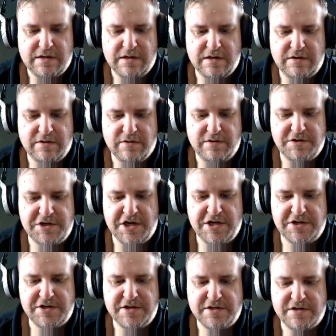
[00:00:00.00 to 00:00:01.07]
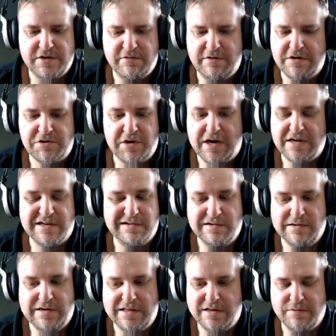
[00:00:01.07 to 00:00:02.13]
I thought they changed it. It's not retro. I don't
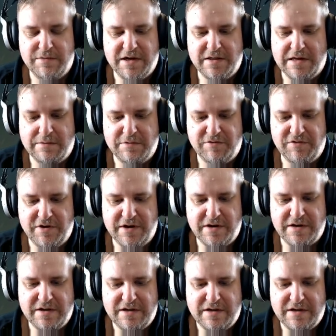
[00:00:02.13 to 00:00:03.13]
know anything about that, I'm afraid.